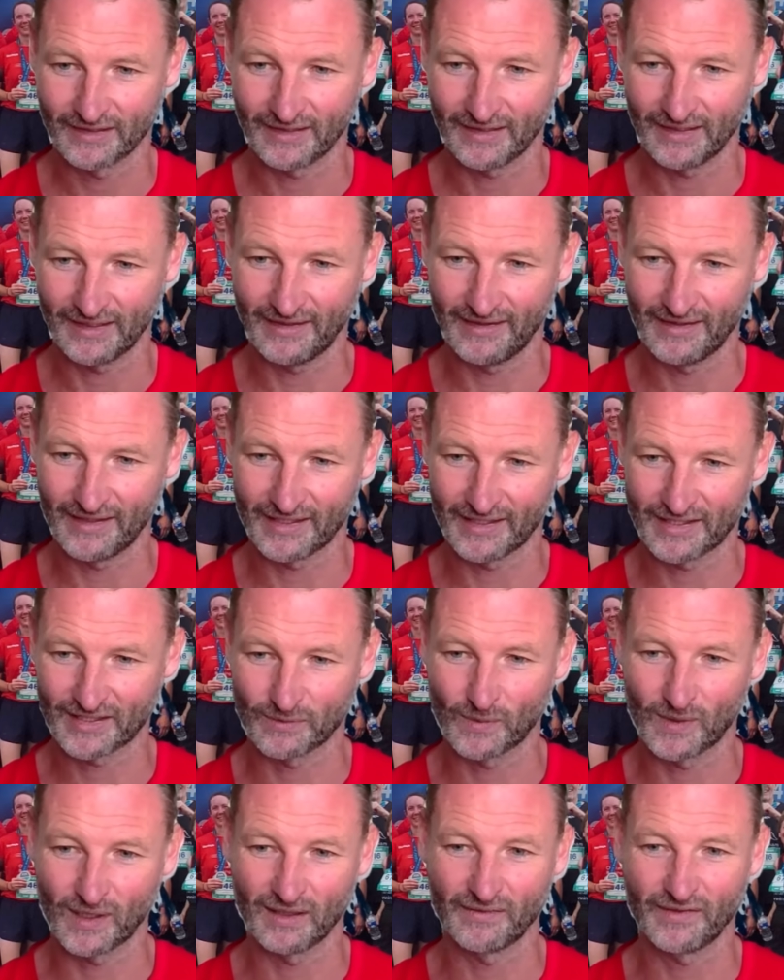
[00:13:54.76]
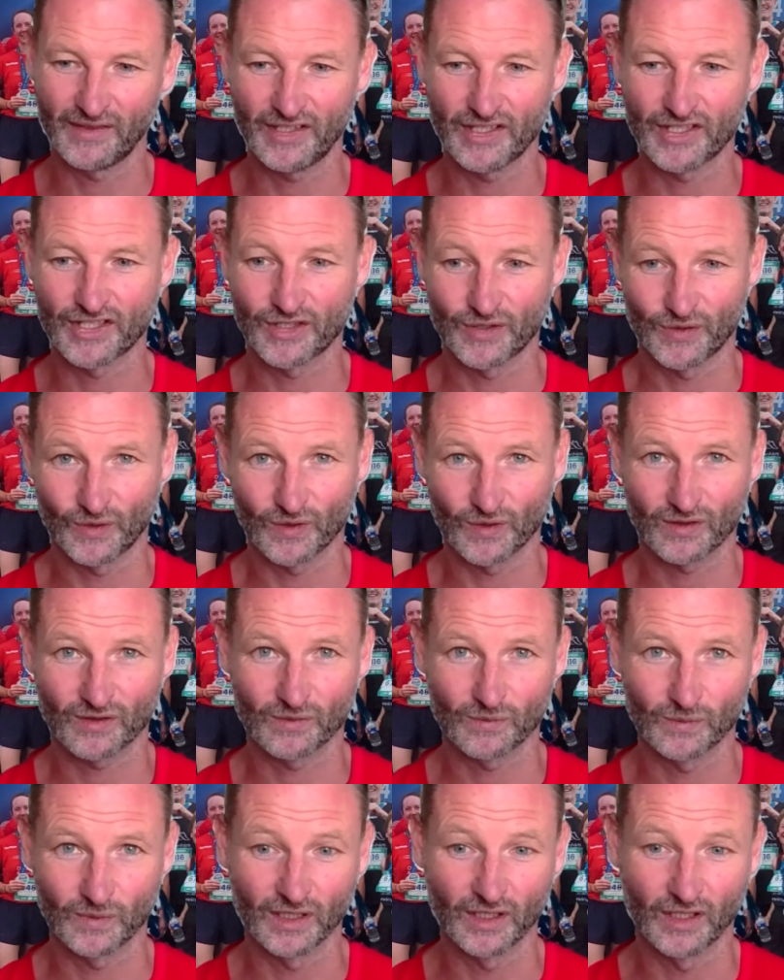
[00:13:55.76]
and this, while very short,
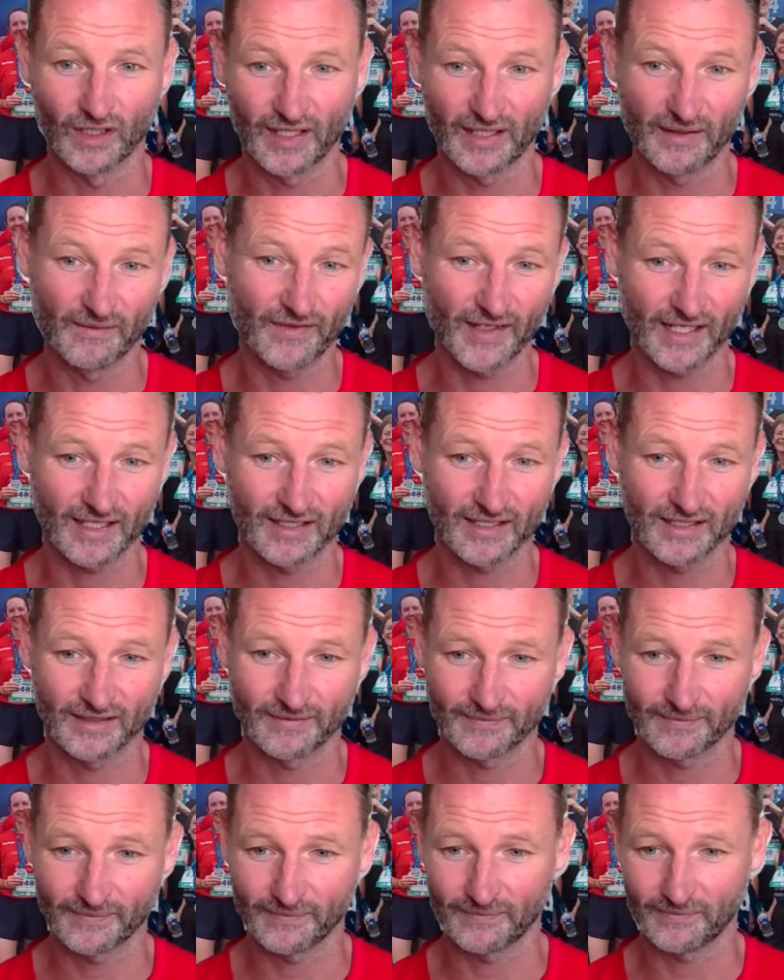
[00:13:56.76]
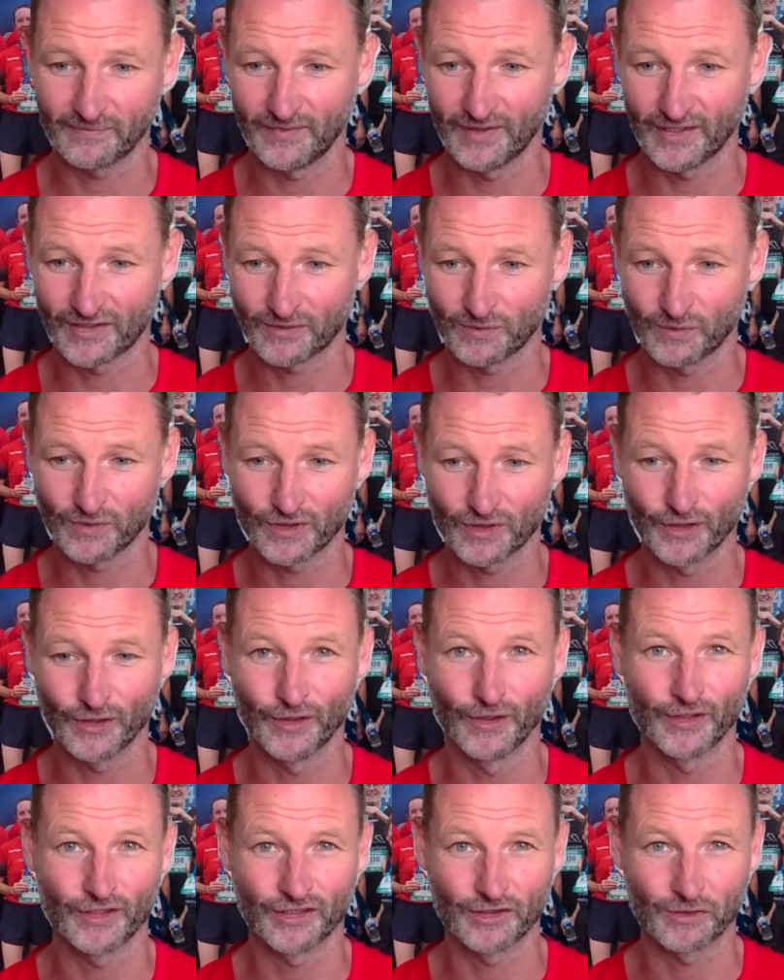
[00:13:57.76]
will hurt. In fact, this will
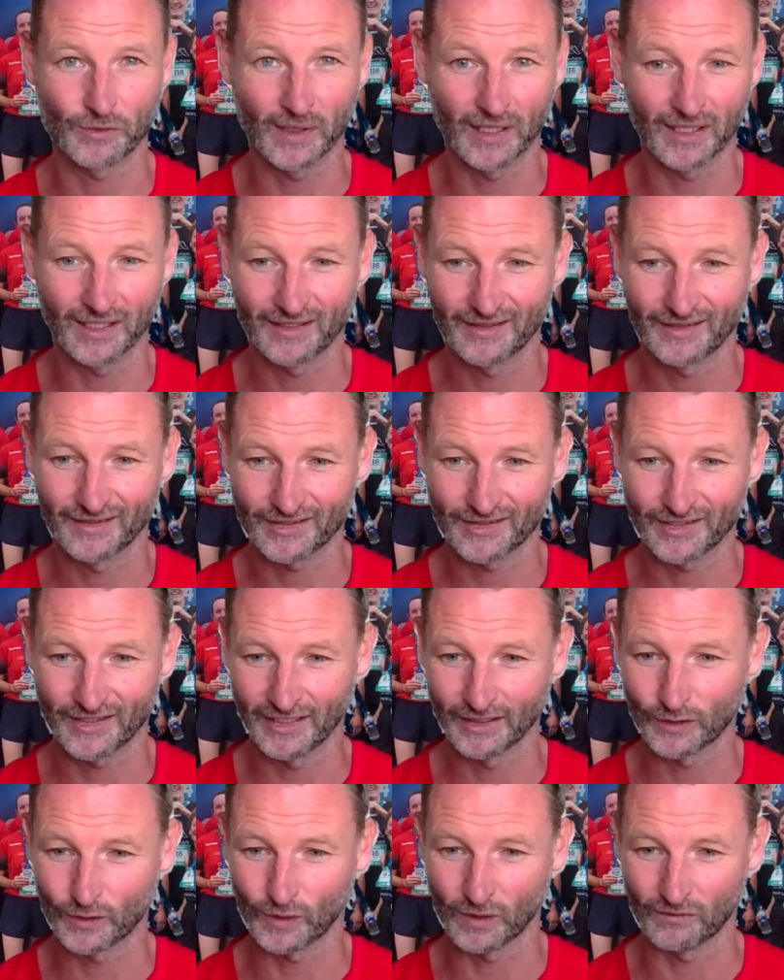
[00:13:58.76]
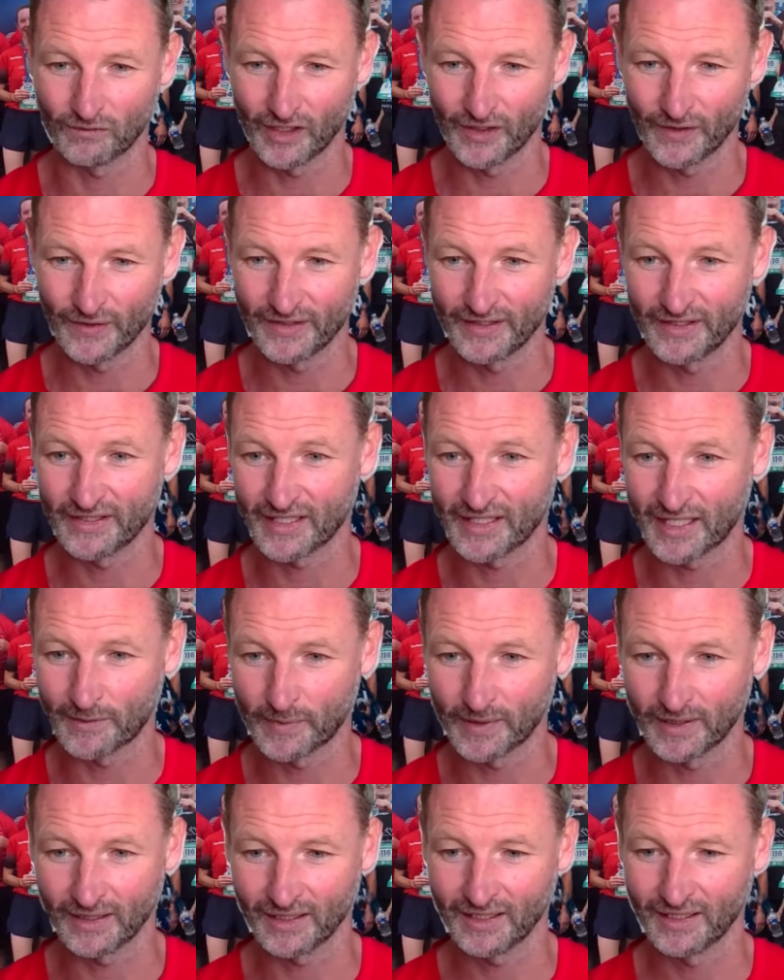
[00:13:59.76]
hurt as well. So Hillcourt Road is
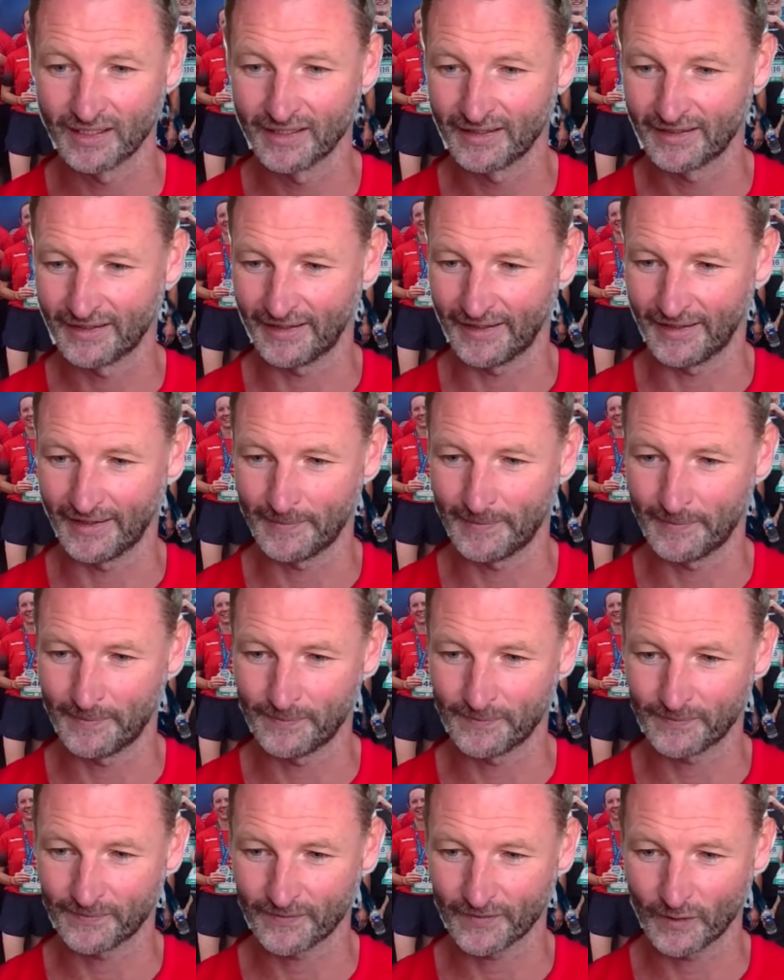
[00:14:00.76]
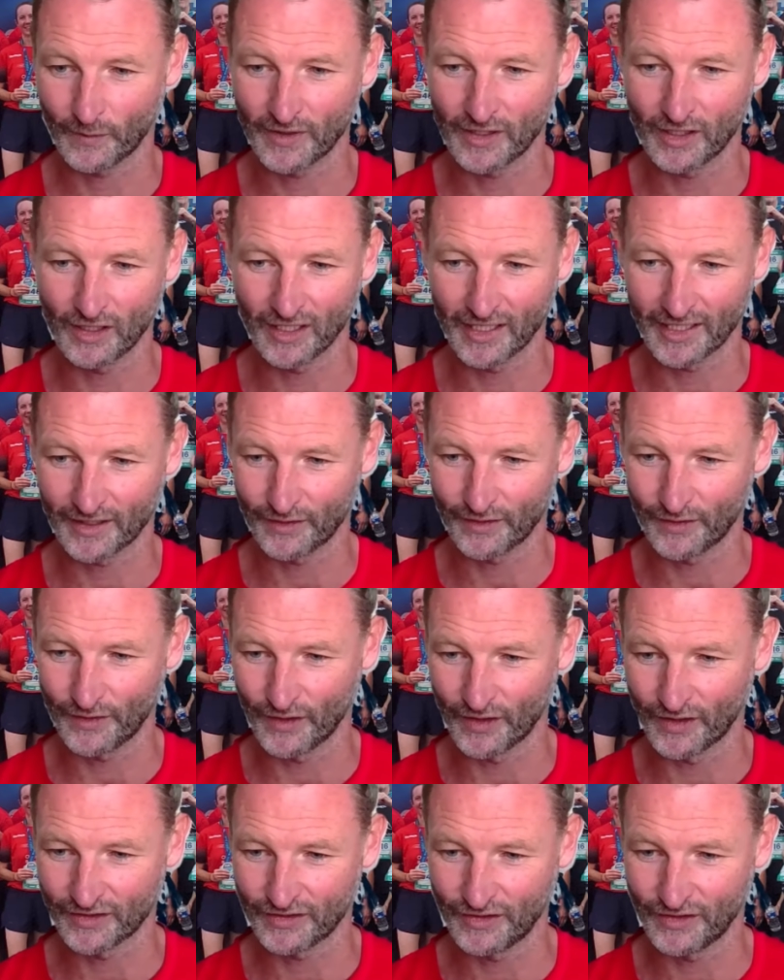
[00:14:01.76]
uphill, whether you like it or
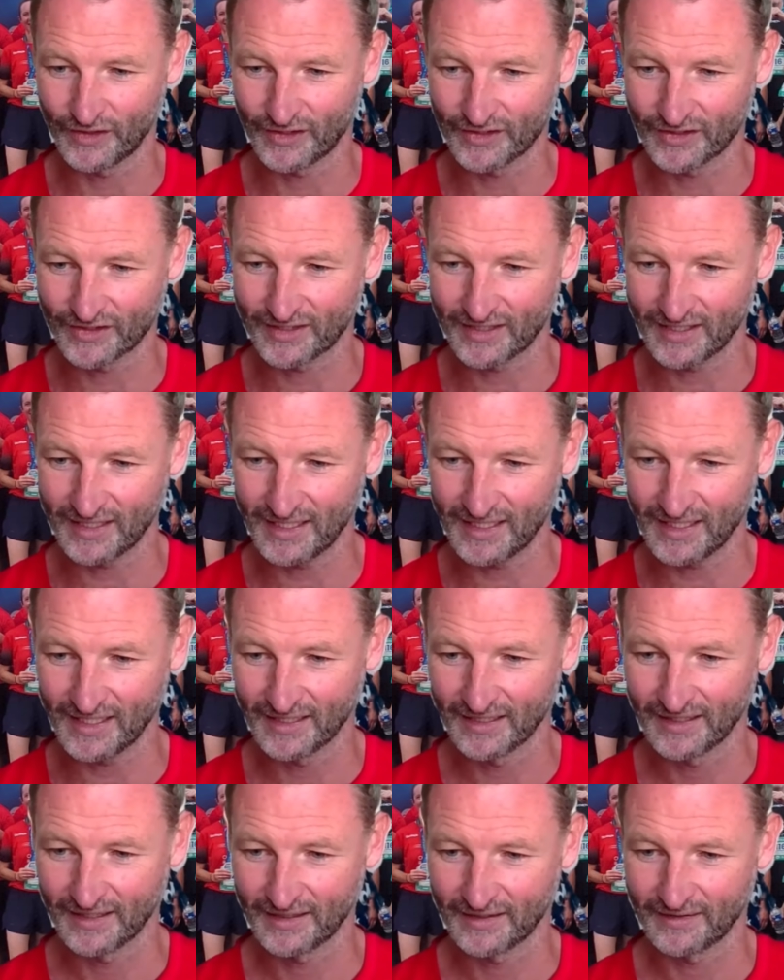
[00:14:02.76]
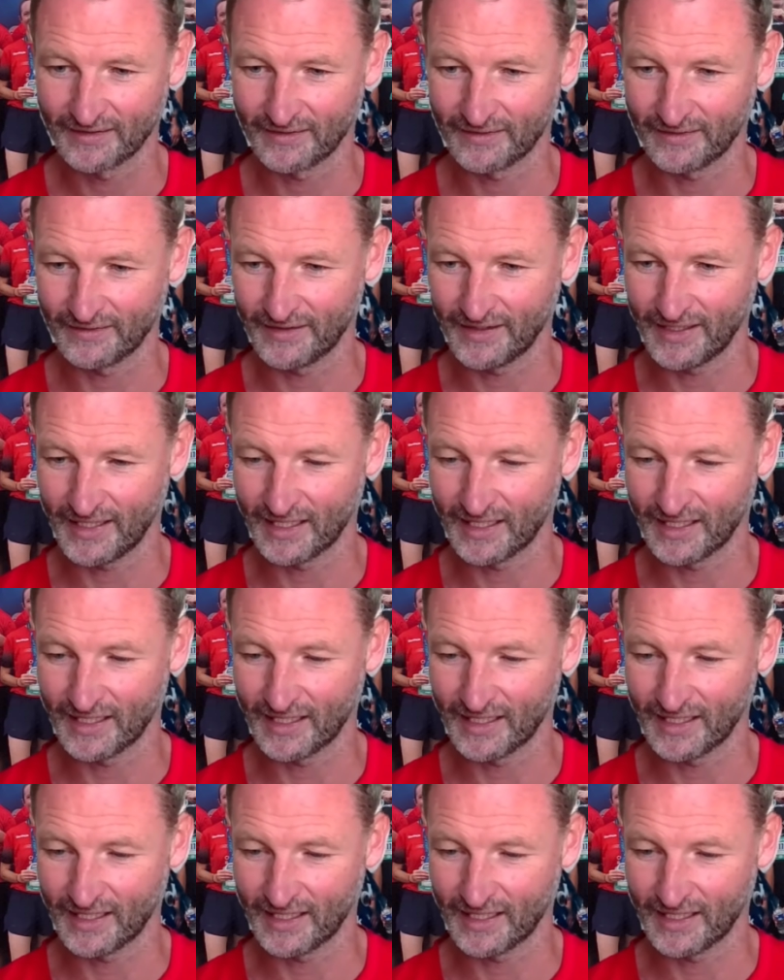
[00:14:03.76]
not. You can see the